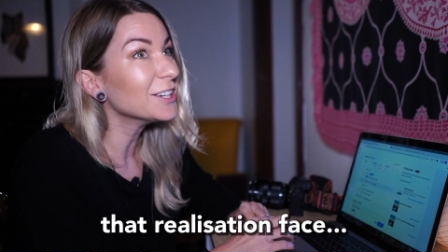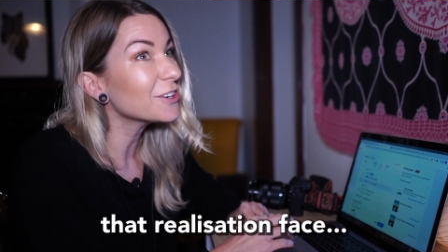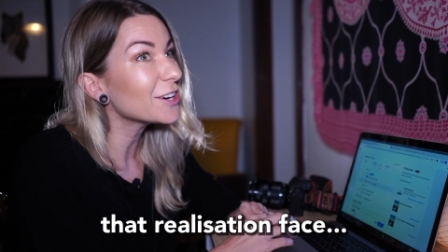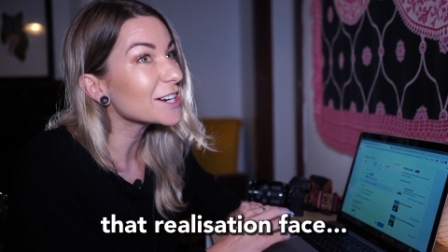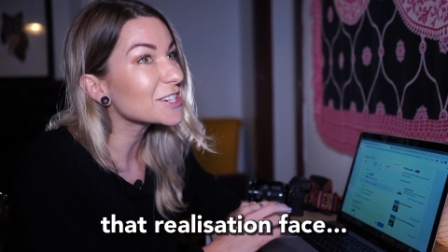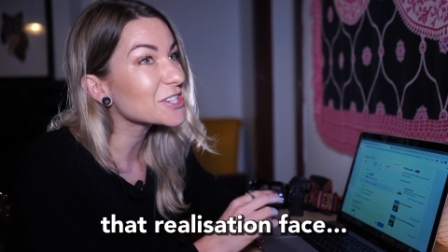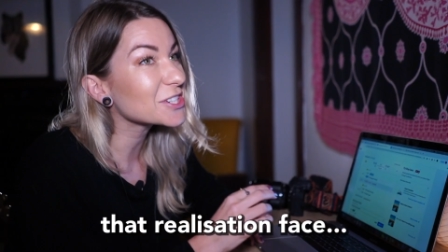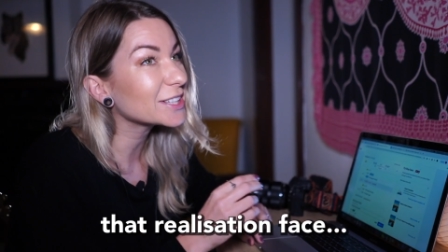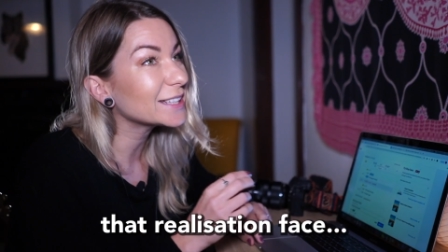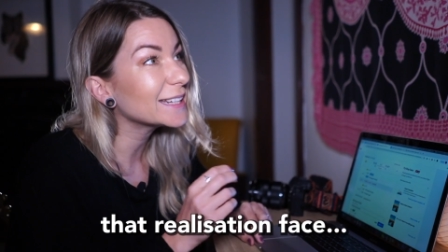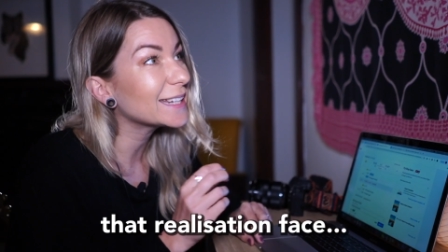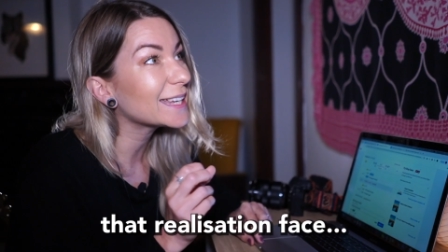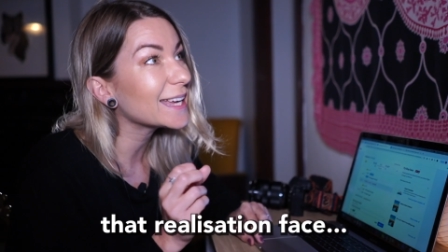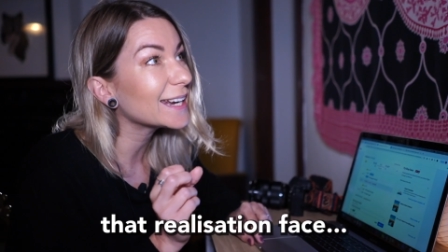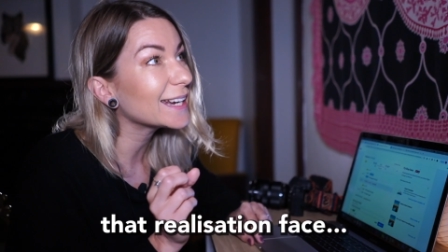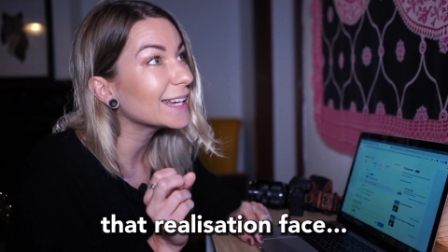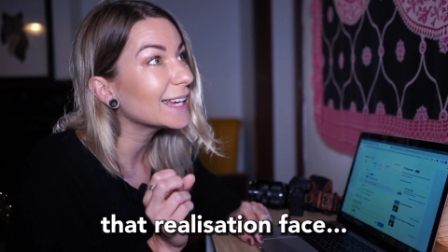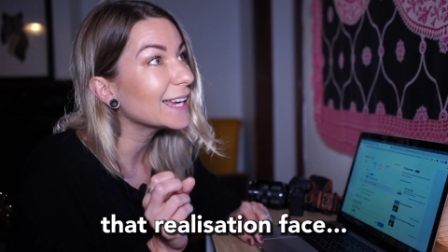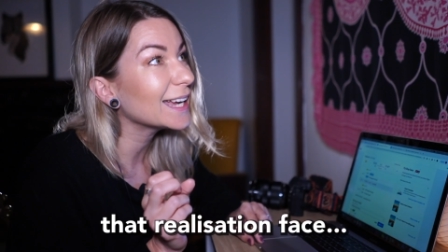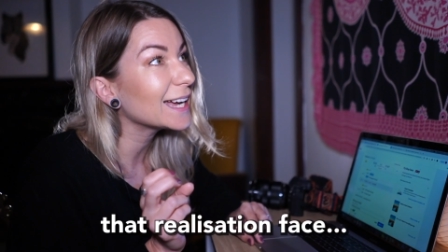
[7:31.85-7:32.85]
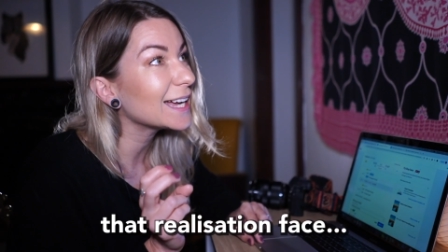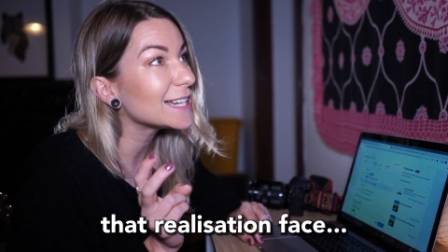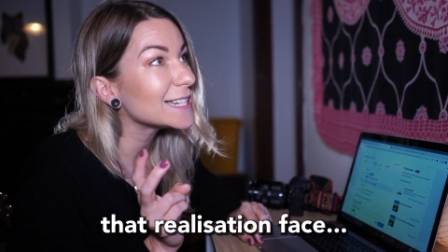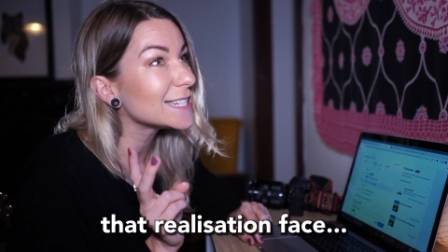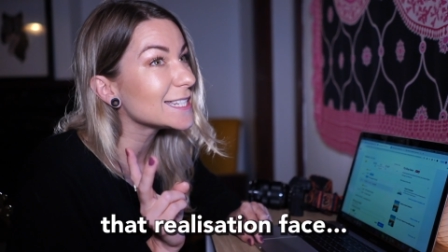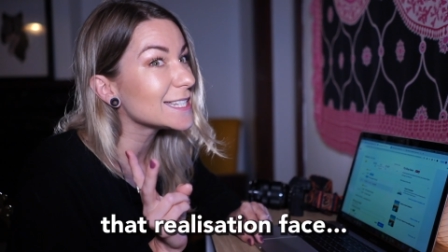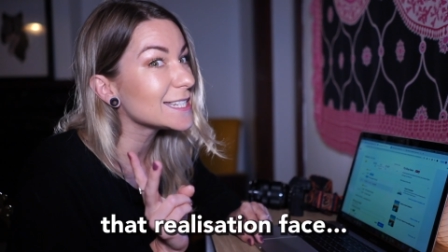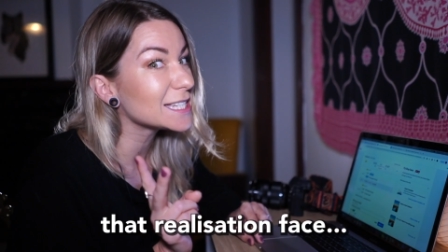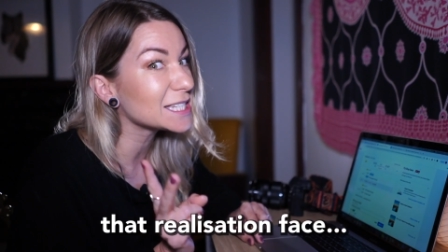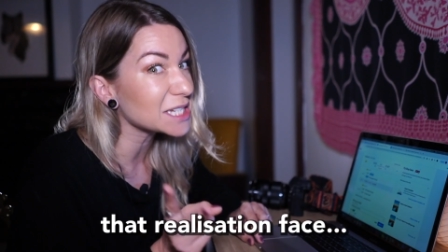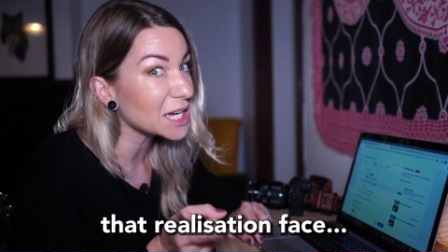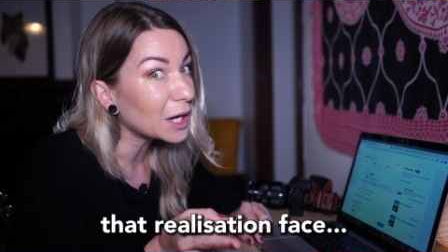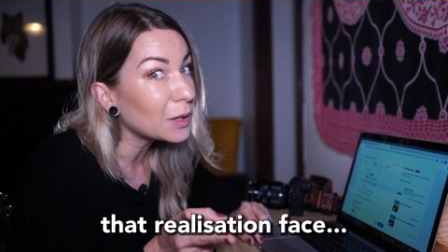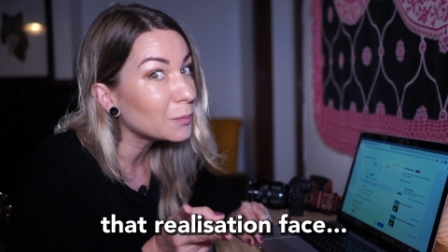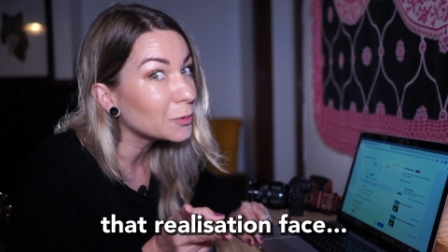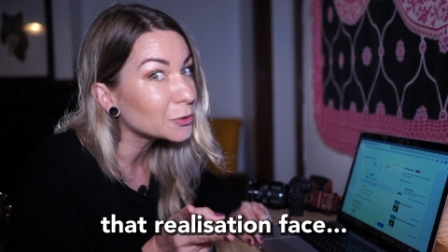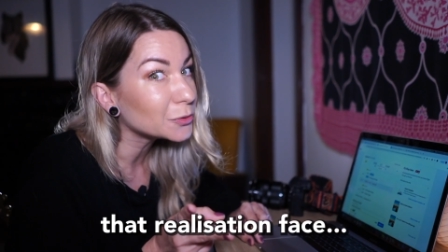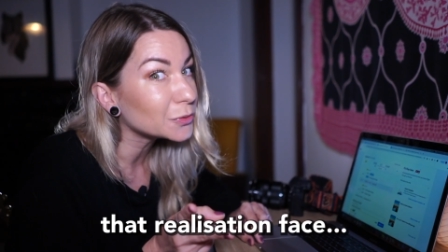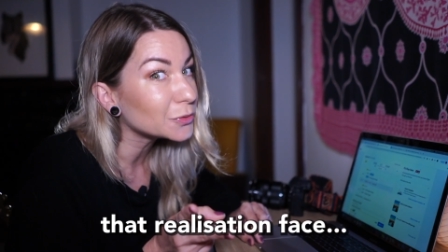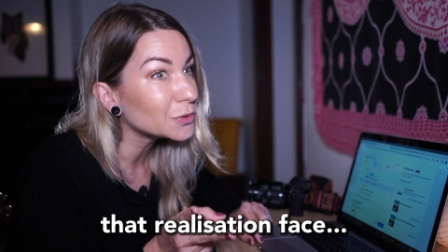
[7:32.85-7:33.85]
you're actually getting
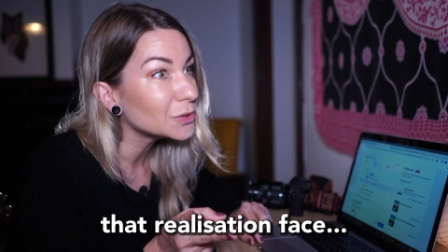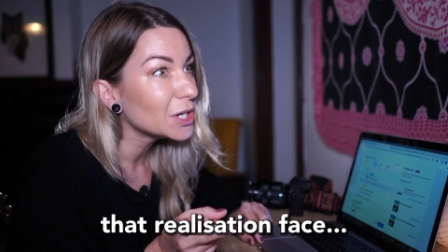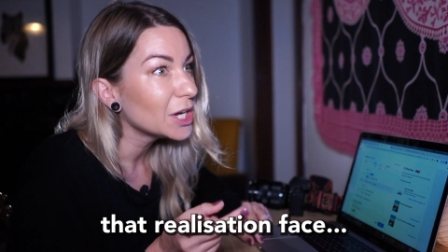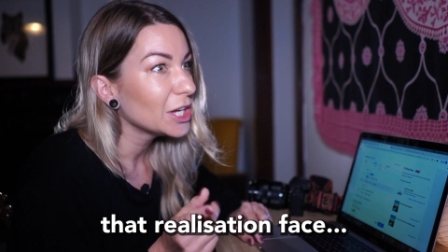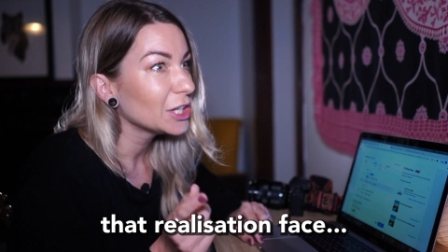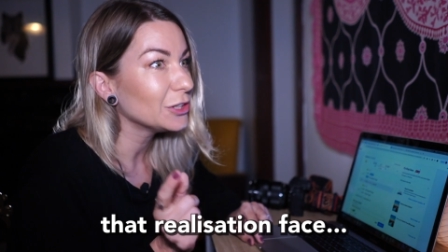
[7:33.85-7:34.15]
double.